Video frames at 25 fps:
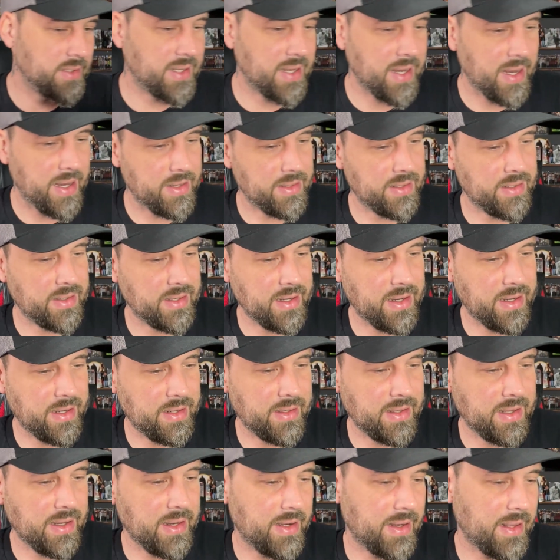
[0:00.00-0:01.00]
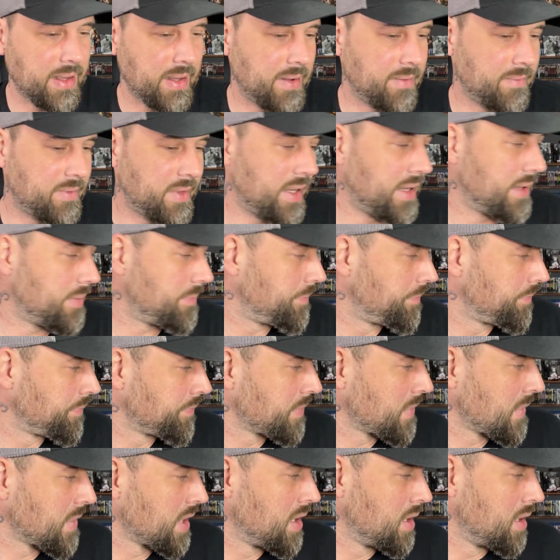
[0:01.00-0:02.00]
You got to have that.
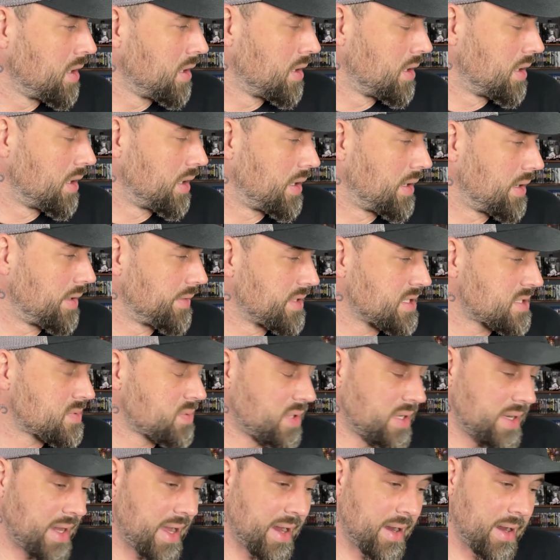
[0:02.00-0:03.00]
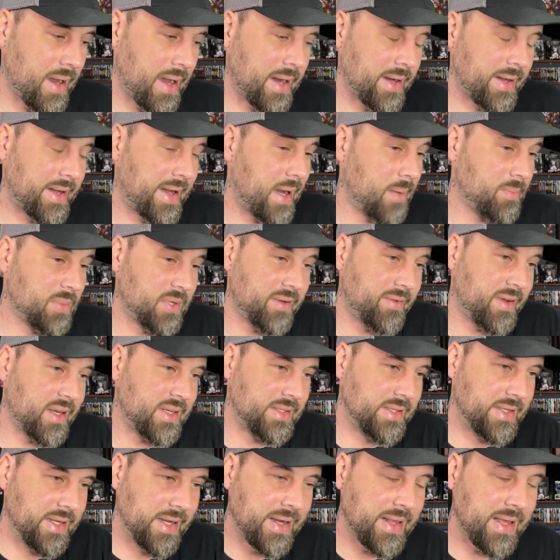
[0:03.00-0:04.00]
This one I can't believe I
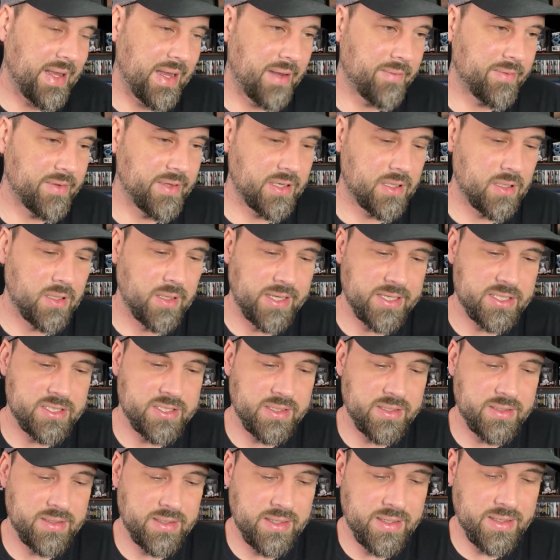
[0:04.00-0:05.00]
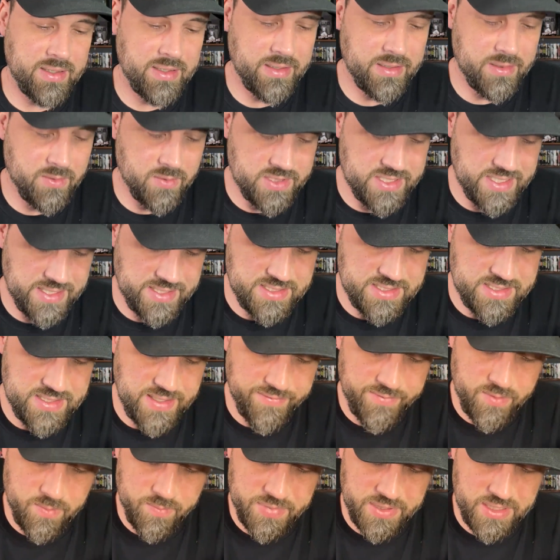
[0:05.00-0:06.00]
didn't have in the collection, and it was like
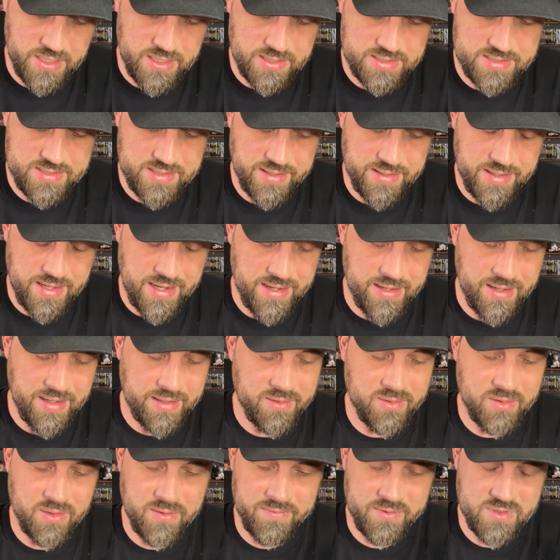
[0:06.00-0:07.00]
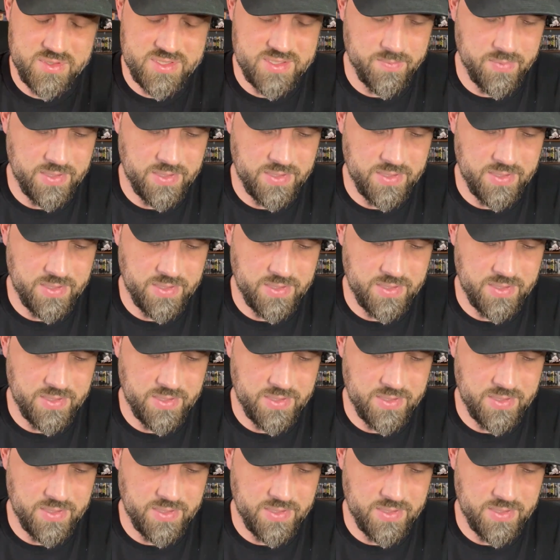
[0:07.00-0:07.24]
$7. I don't know if it was a